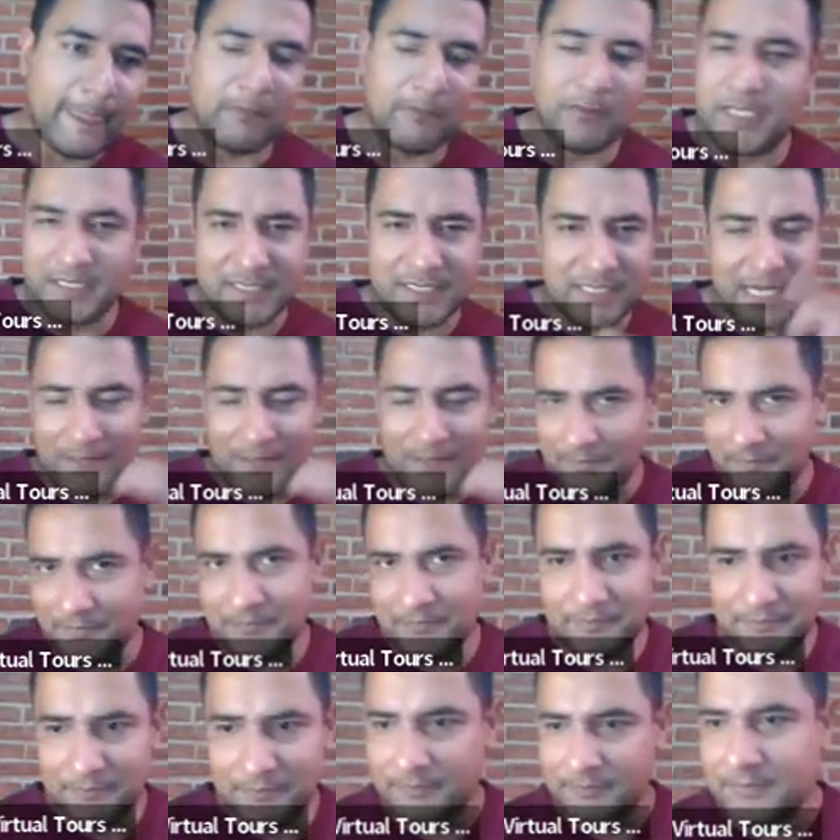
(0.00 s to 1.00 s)
but the
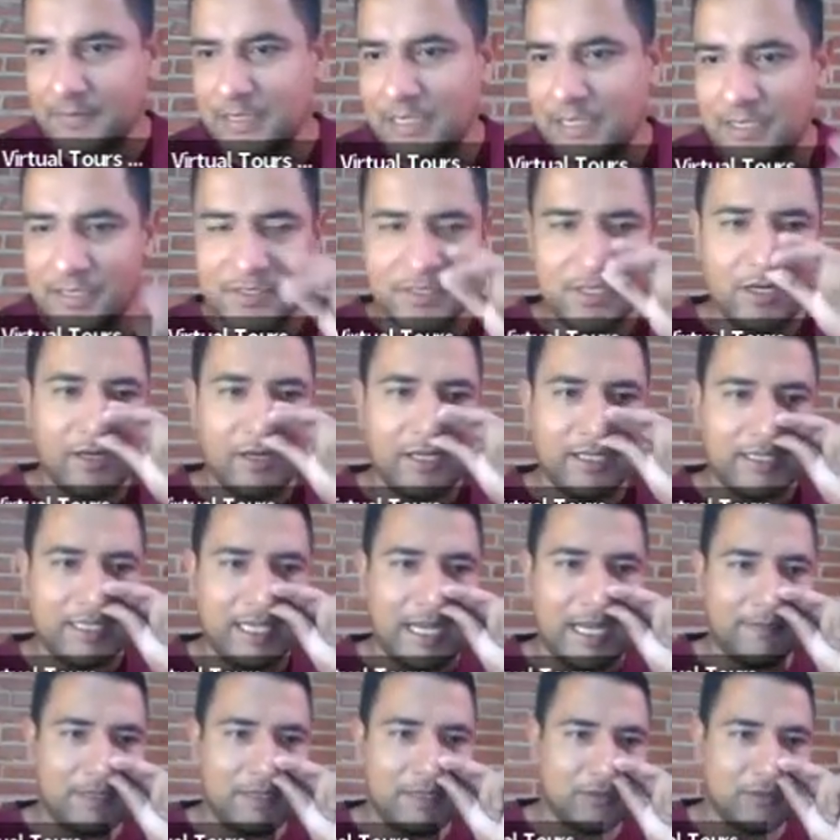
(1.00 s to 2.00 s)
same starting
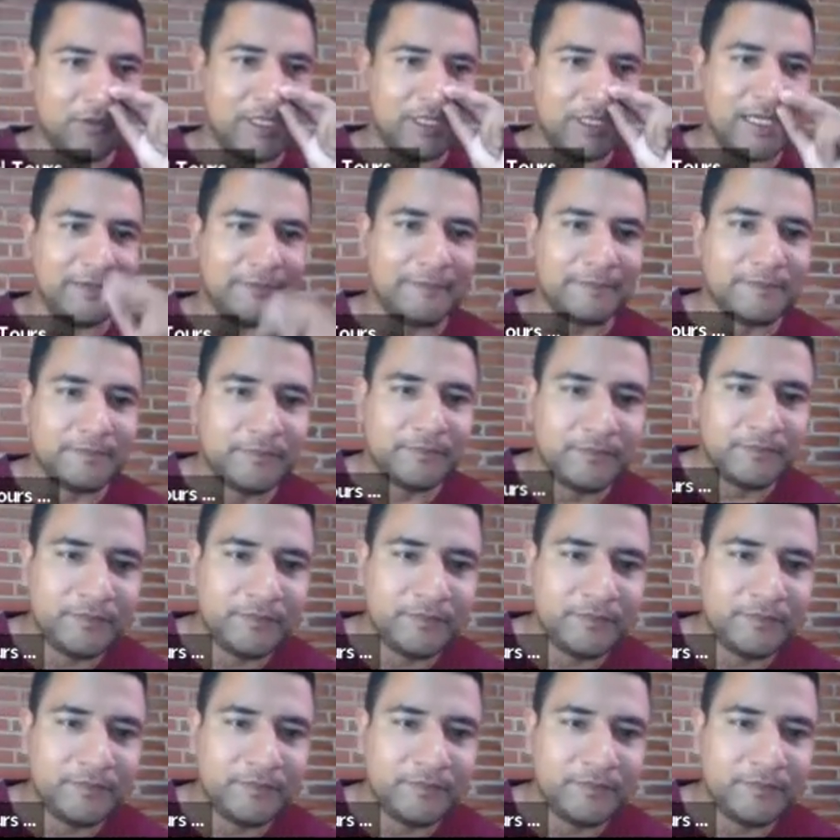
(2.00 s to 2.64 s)
time as today.